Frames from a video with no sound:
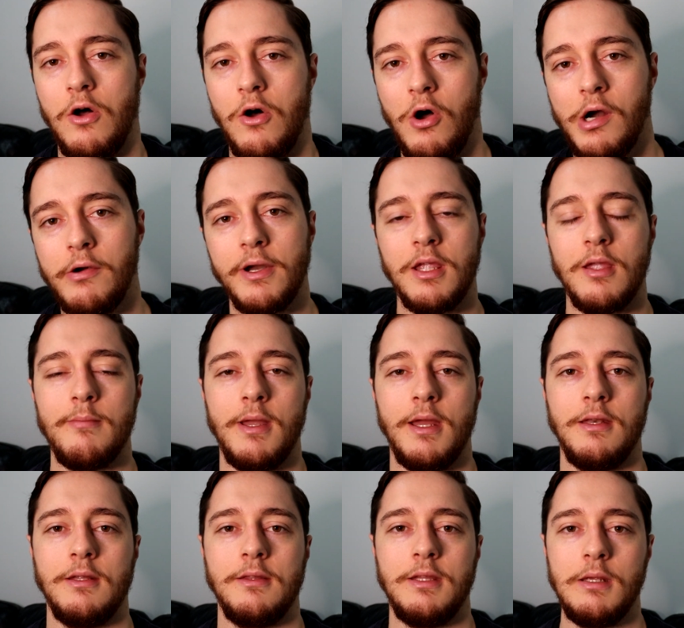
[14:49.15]
I
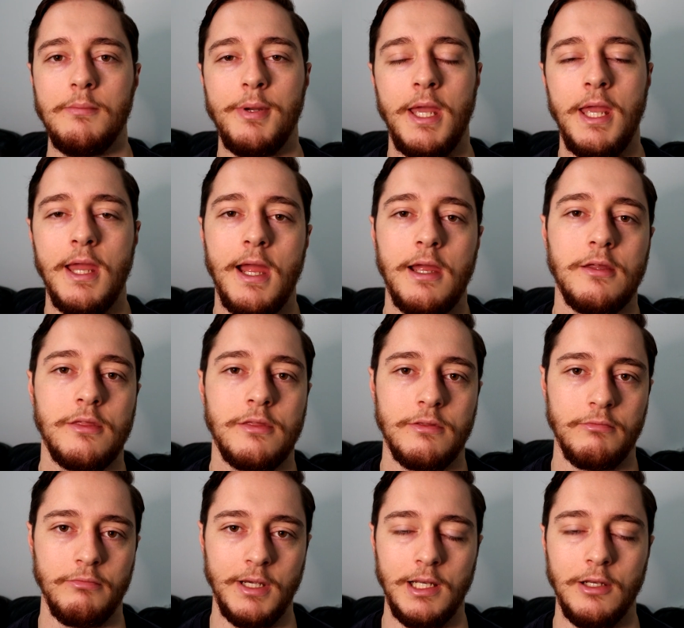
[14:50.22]
recommended the P8
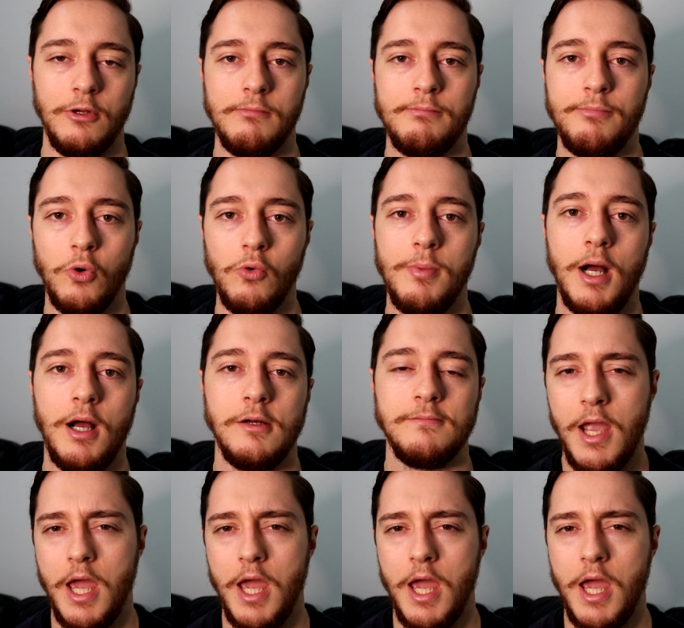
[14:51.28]
3-loop bull bar.